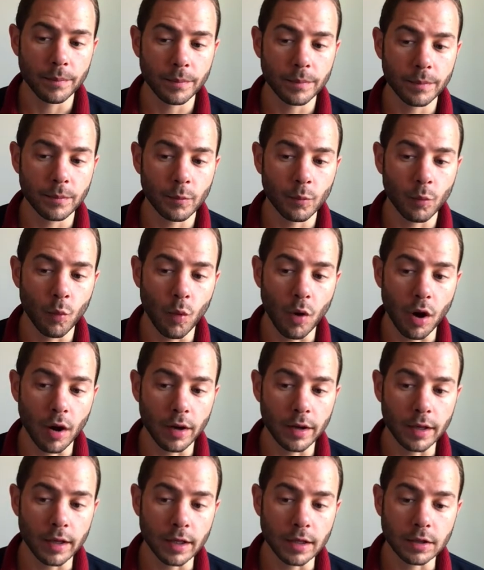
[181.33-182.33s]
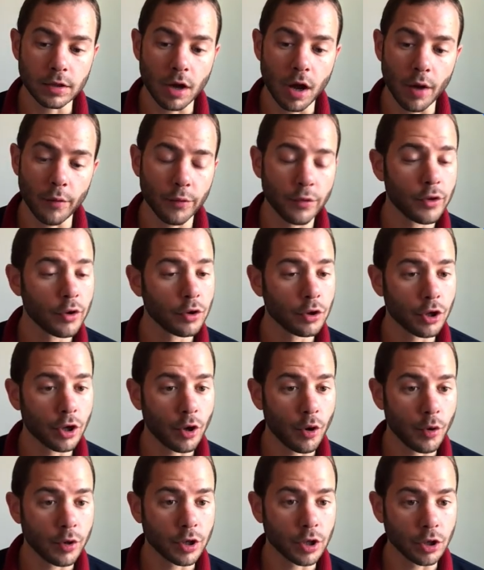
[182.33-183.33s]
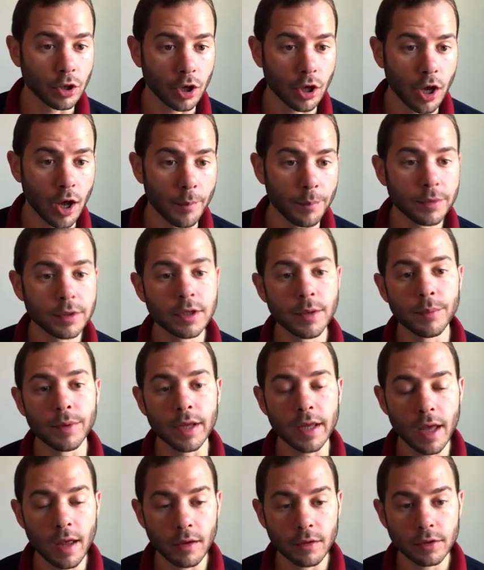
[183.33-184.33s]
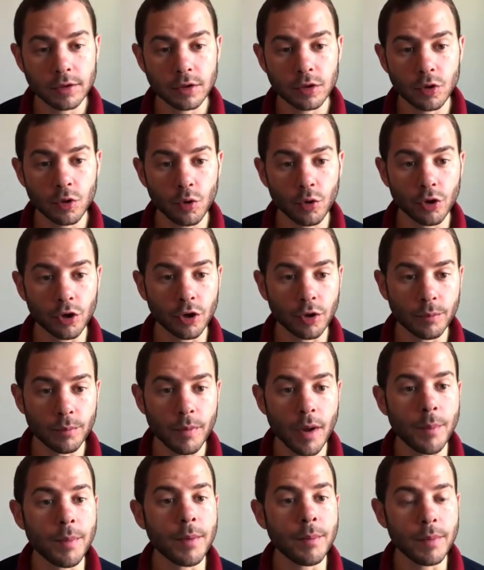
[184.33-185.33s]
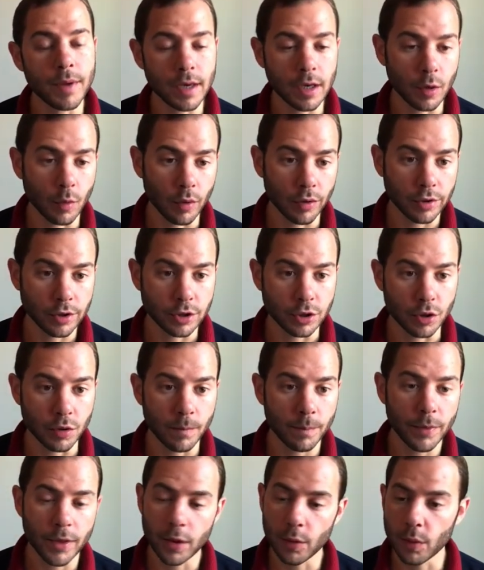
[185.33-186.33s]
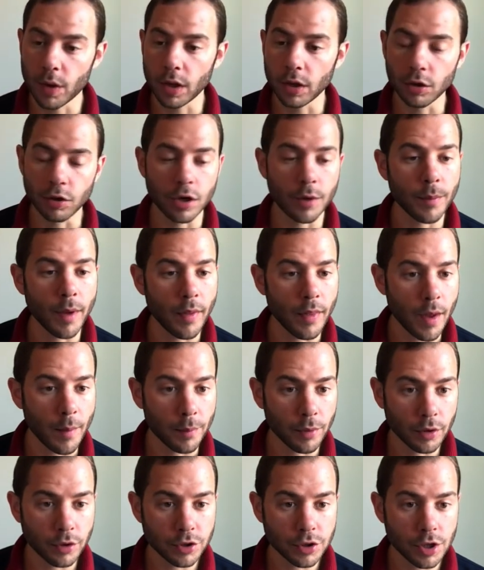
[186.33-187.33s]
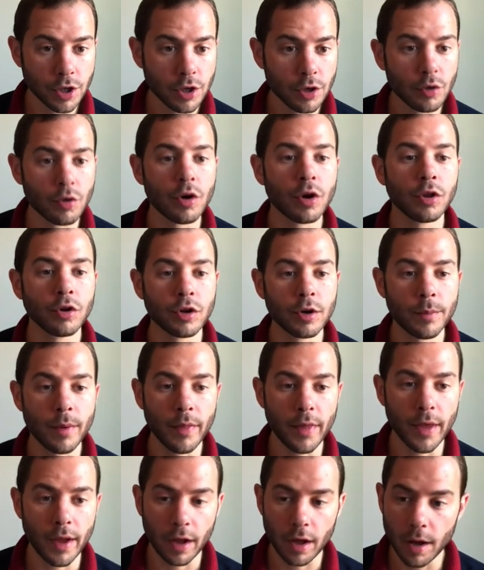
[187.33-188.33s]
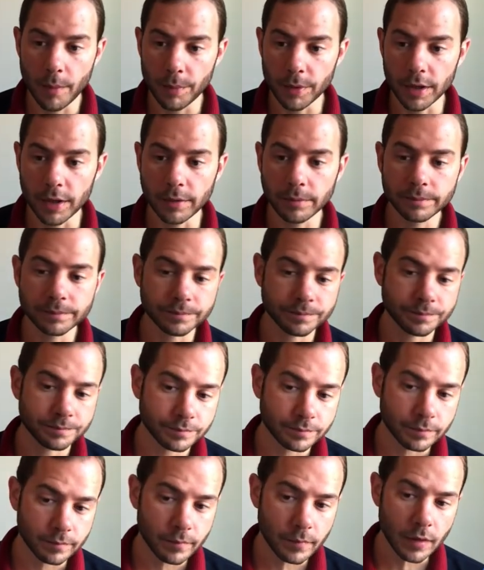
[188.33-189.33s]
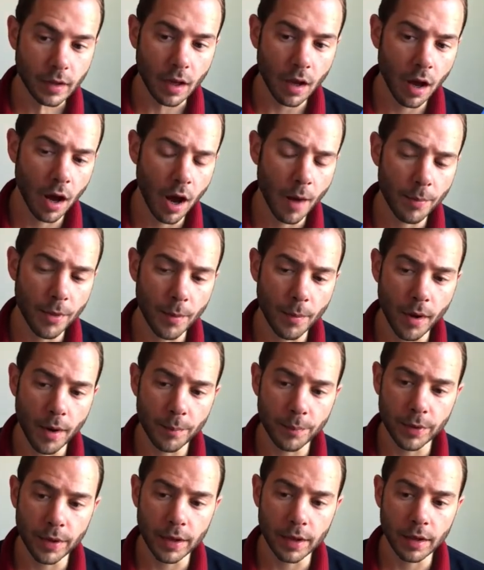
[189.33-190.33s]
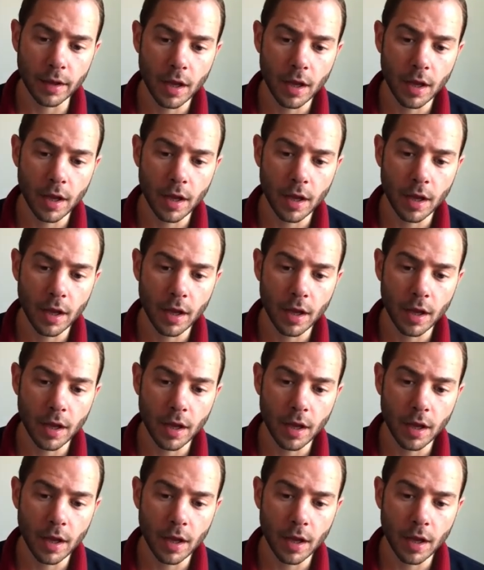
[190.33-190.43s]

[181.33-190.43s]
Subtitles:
one is often they're going to look up somebody else who they might be meeting with soon. They want to learn about that person or learn about that company. They might be